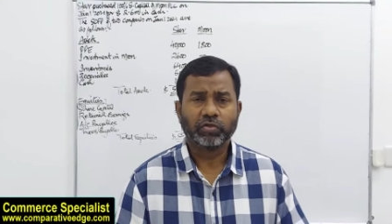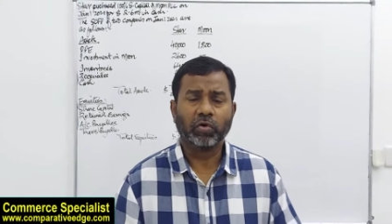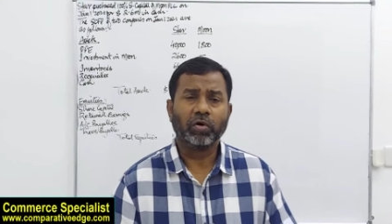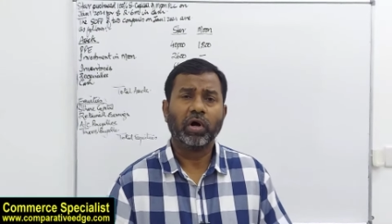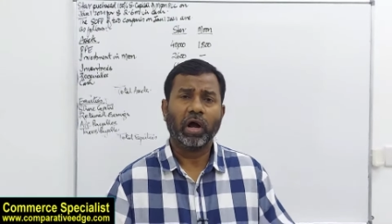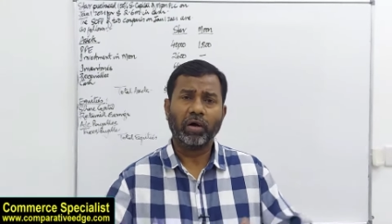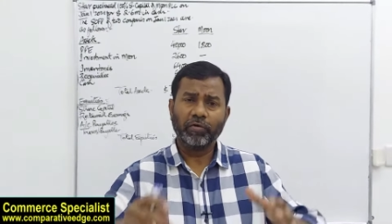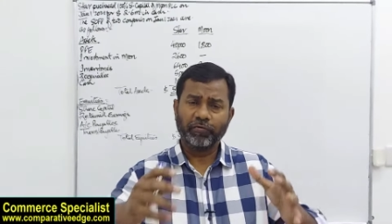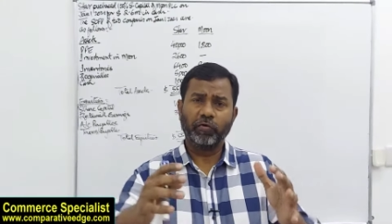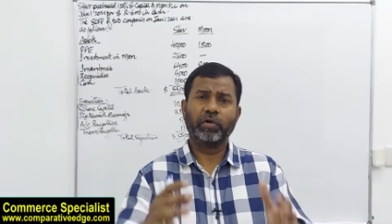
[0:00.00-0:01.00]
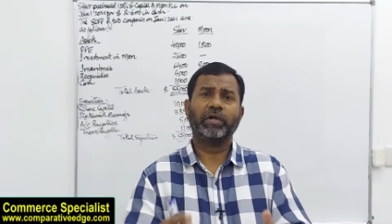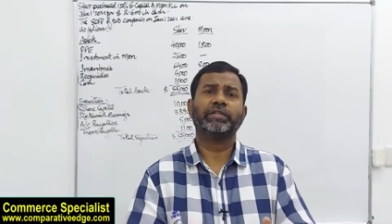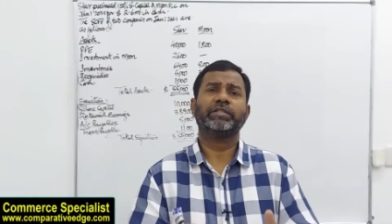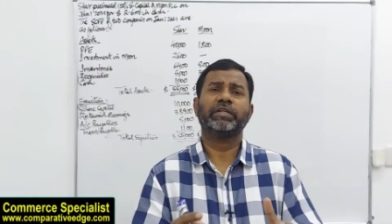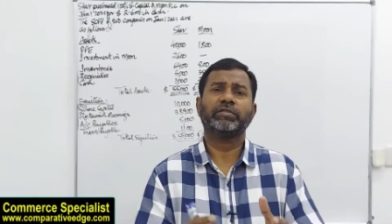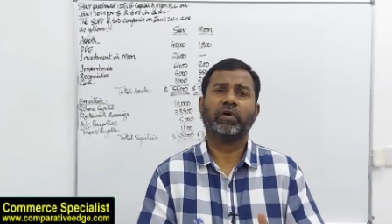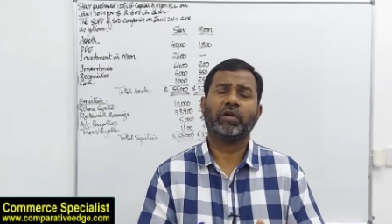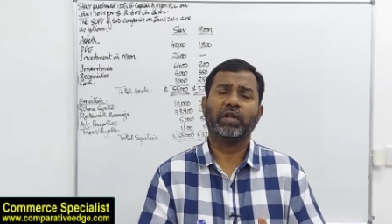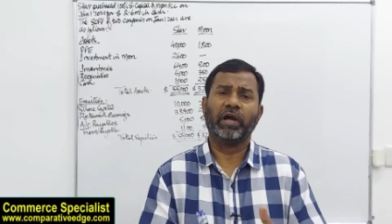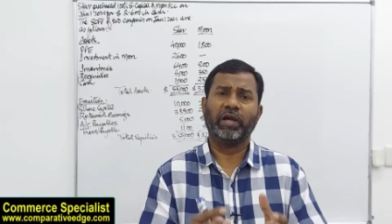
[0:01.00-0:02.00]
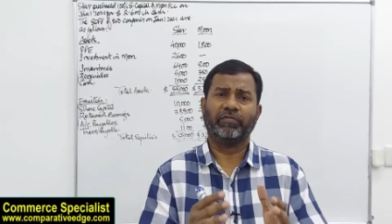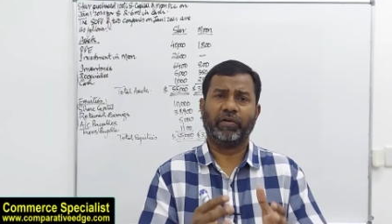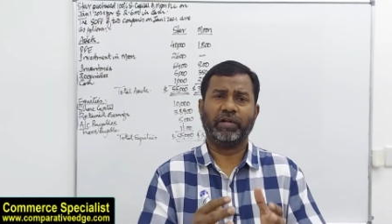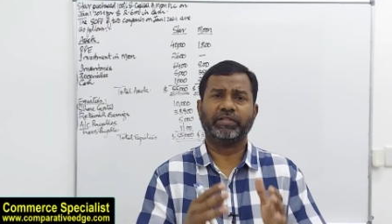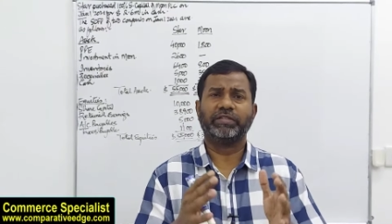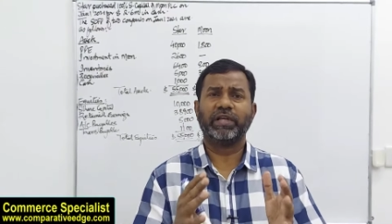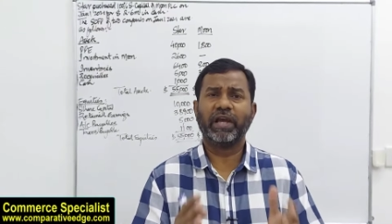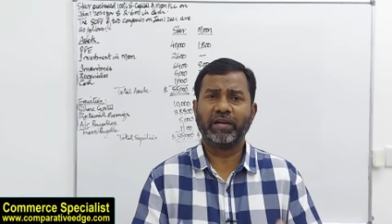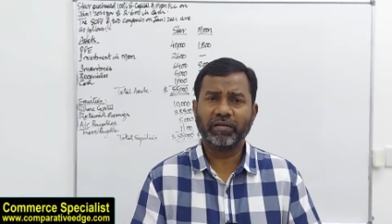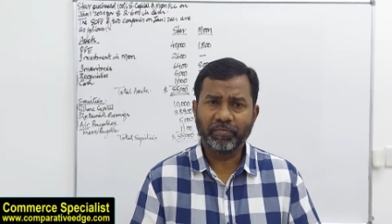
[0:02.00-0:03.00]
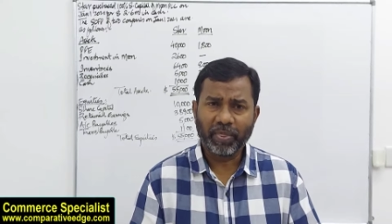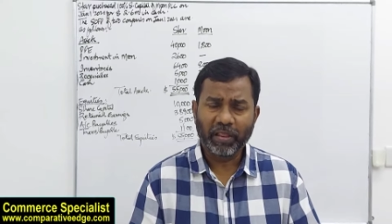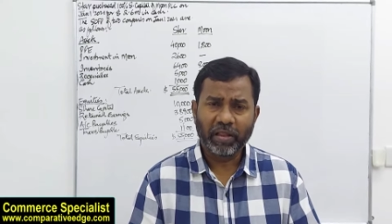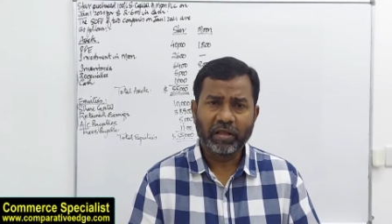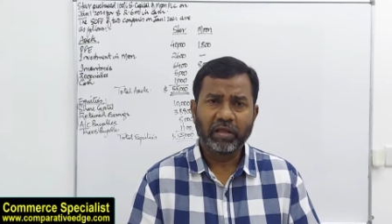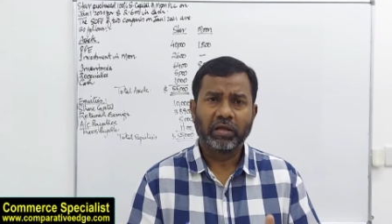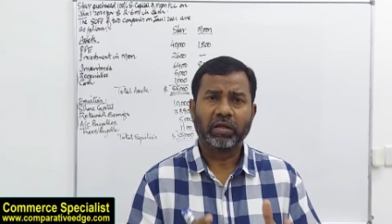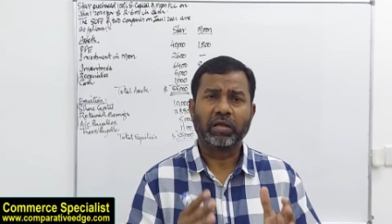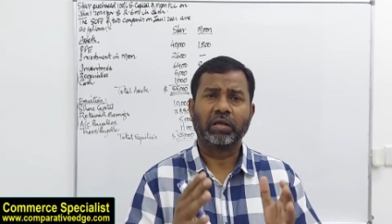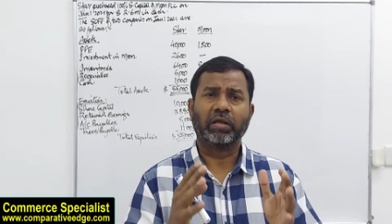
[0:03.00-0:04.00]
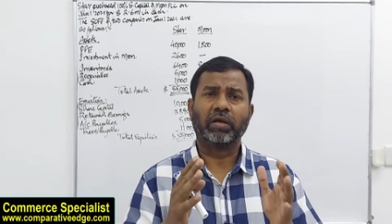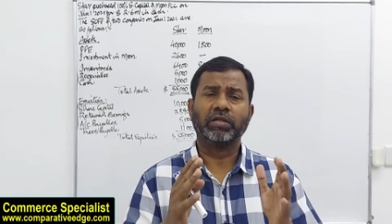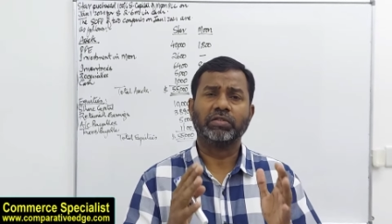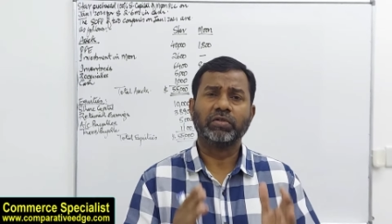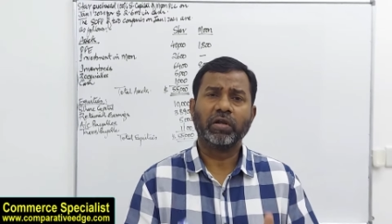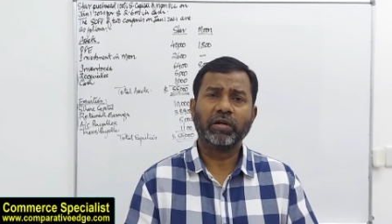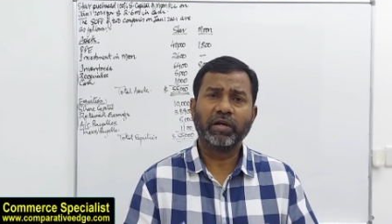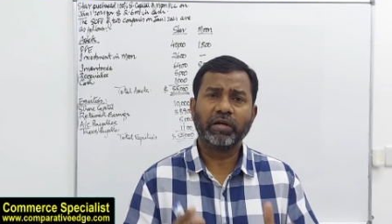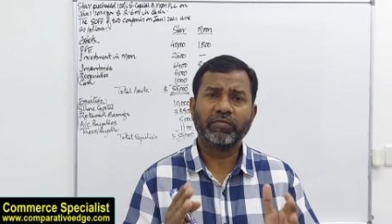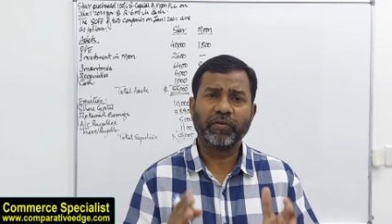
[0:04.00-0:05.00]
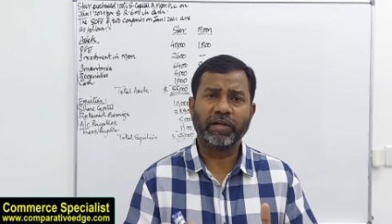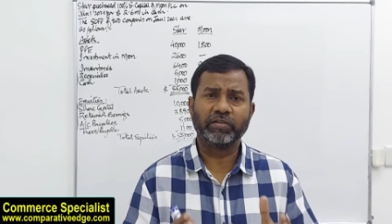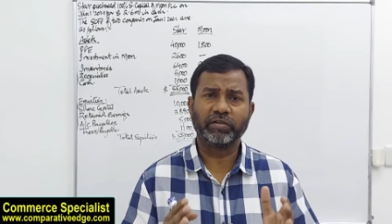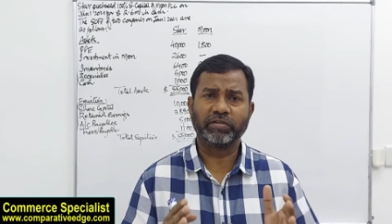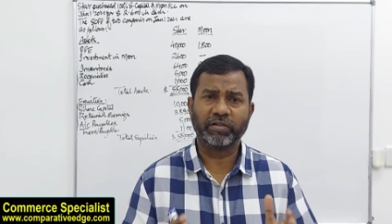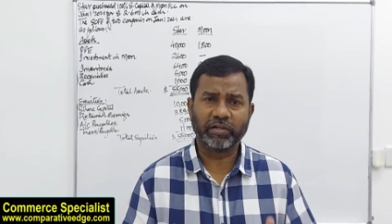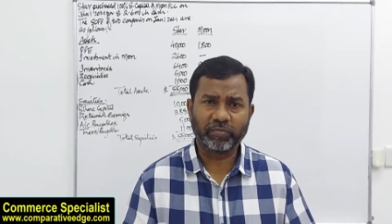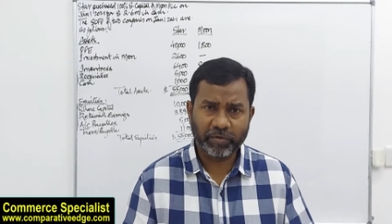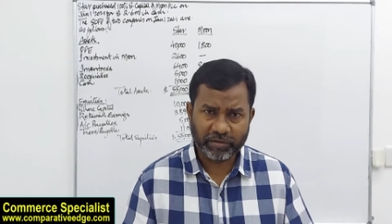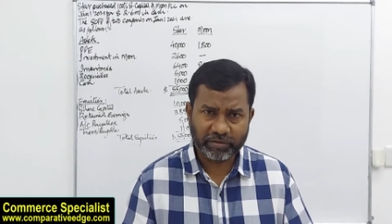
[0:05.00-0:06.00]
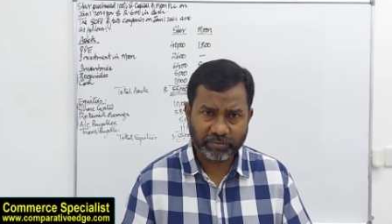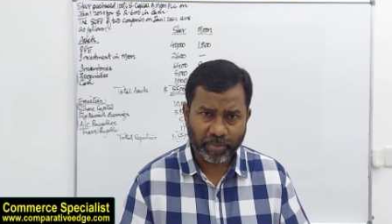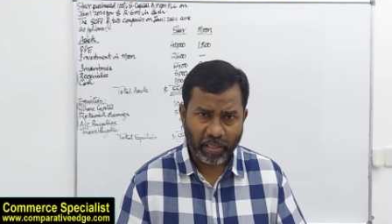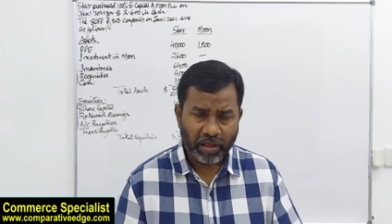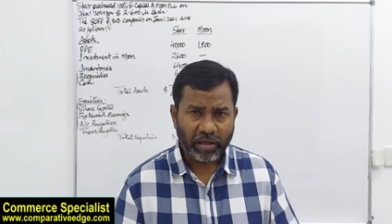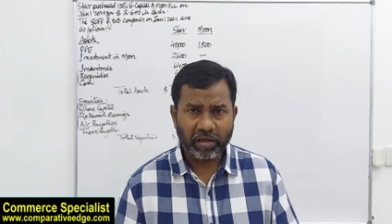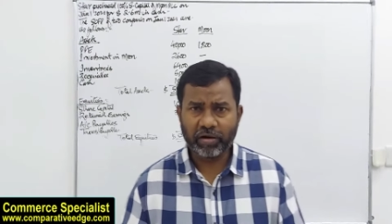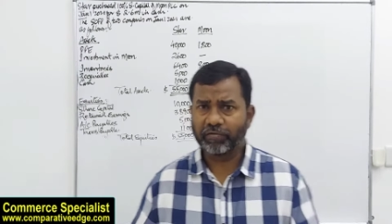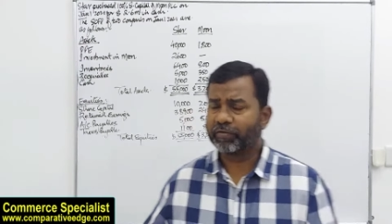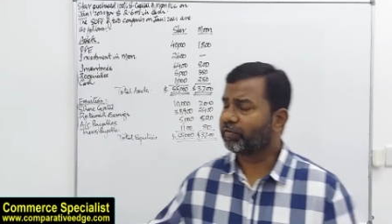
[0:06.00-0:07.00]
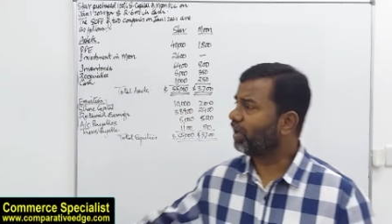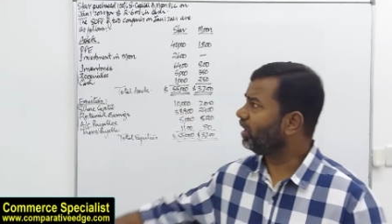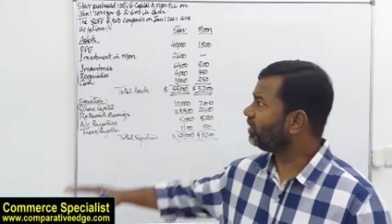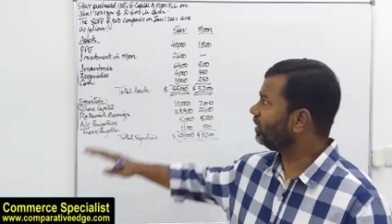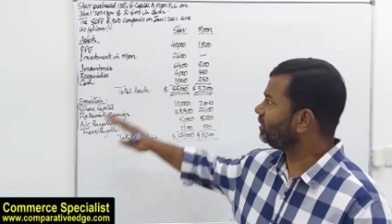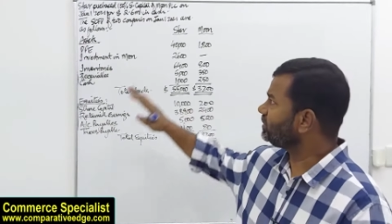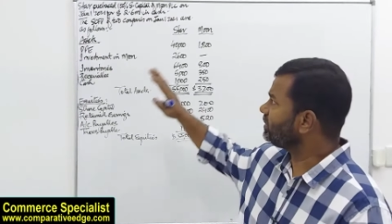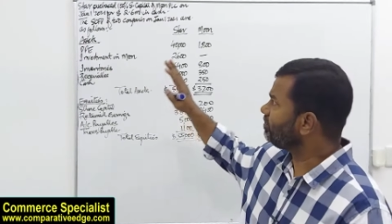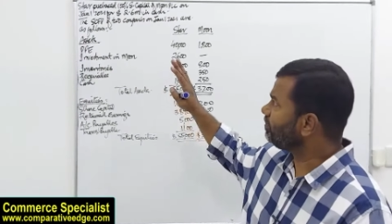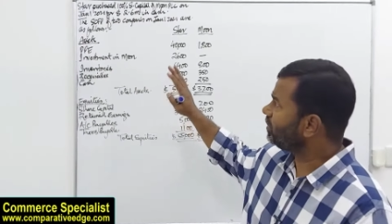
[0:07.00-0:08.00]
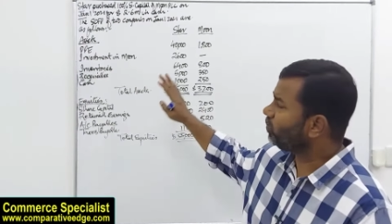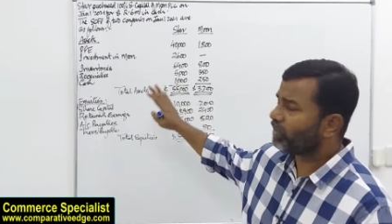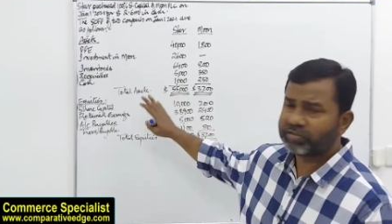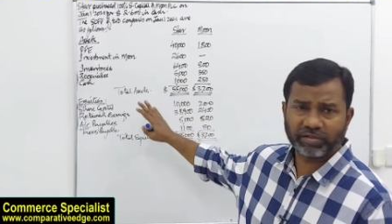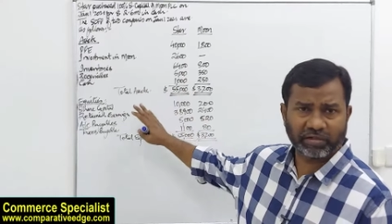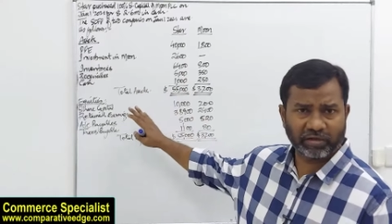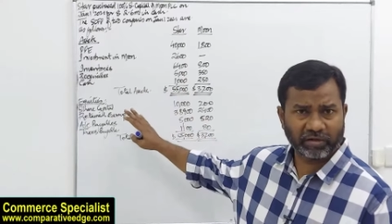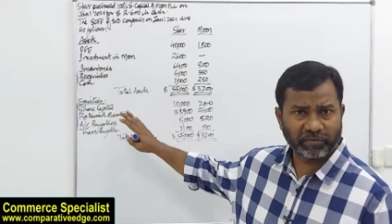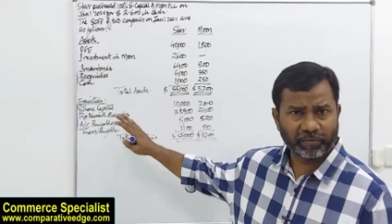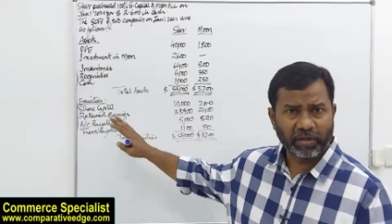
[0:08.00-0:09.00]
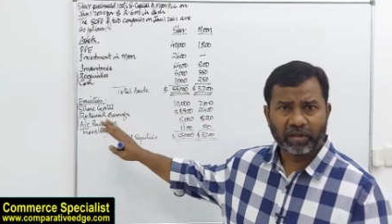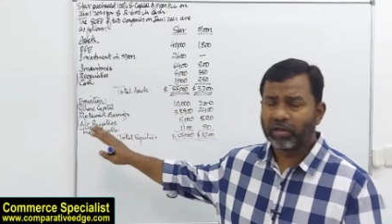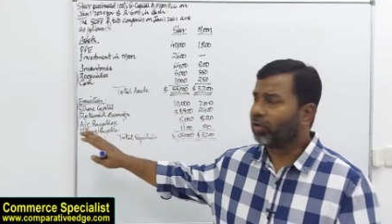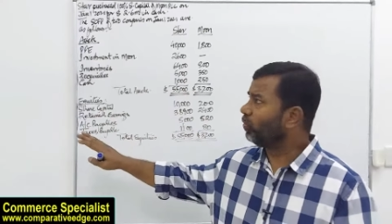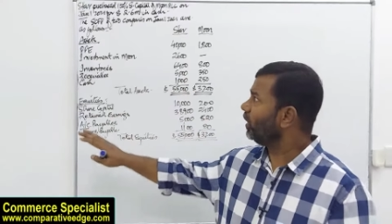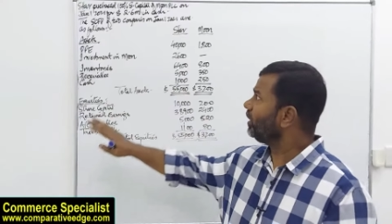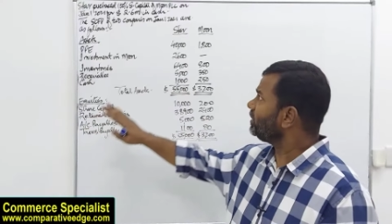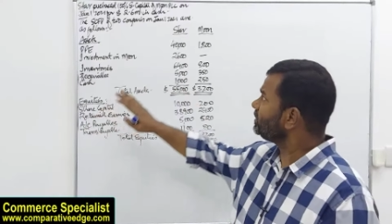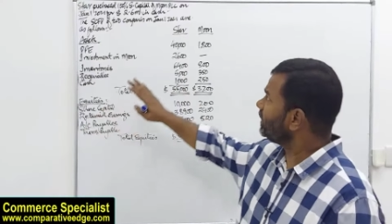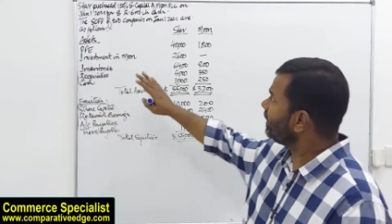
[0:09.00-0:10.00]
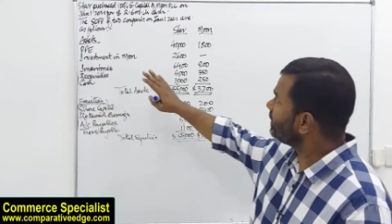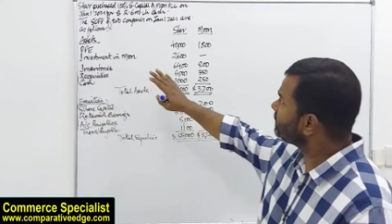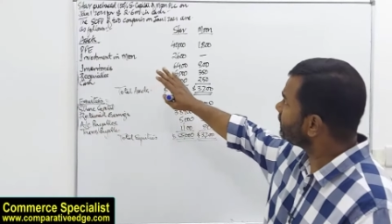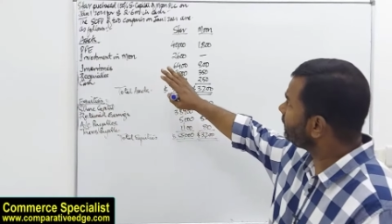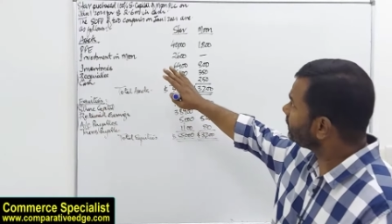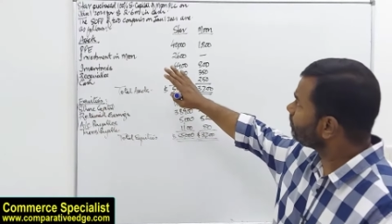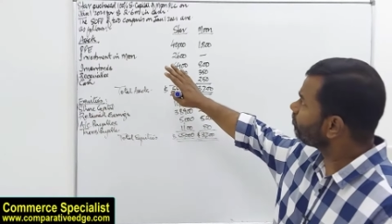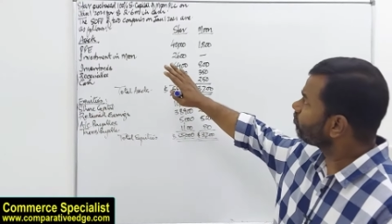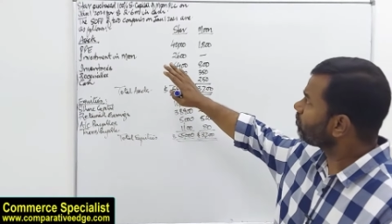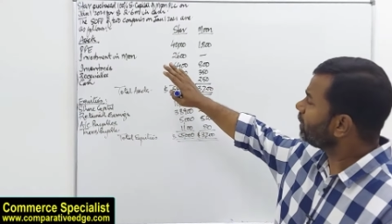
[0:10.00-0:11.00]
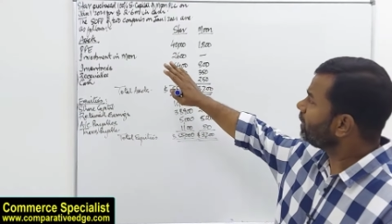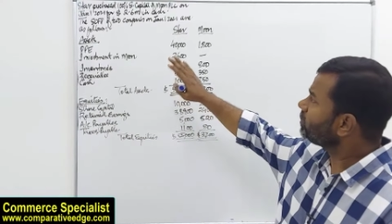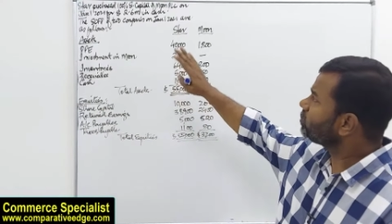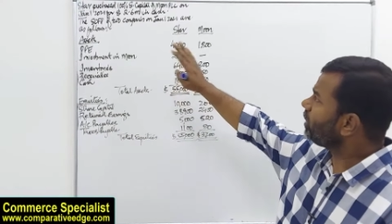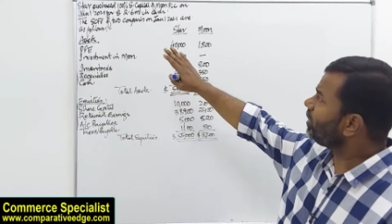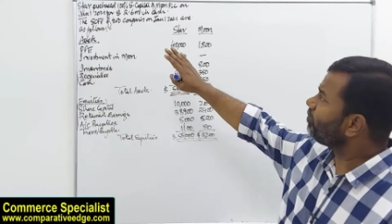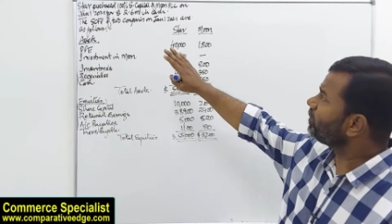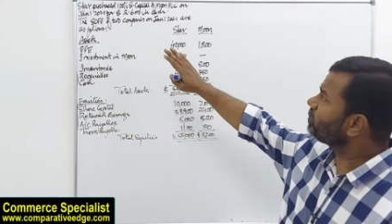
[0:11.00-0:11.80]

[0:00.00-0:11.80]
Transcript: So our focus is on IFRS 10 consolidated financial statements. Here we got a simple question here where it says uh, Star